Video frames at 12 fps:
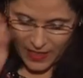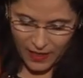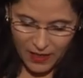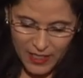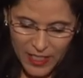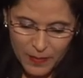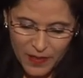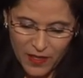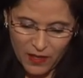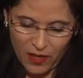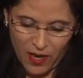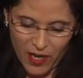Elizabeth
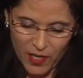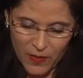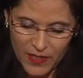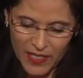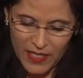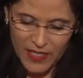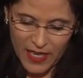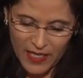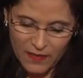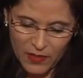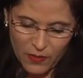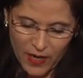Clarke, who is the
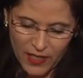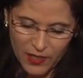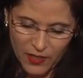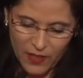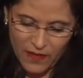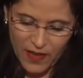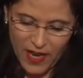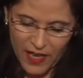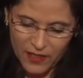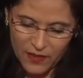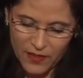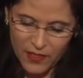Executive Director of the
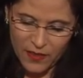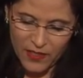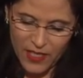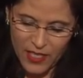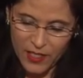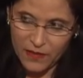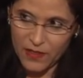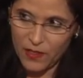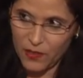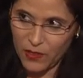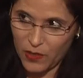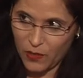National Association of
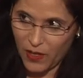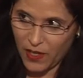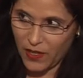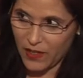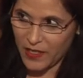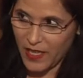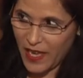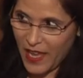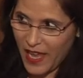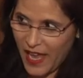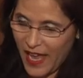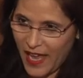Social Workers,
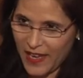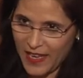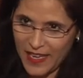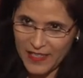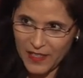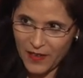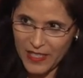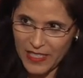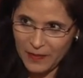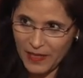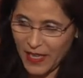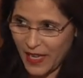and it's going to
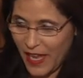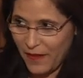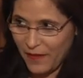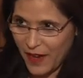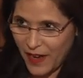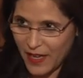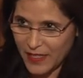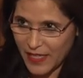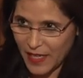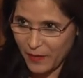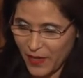be a very exciting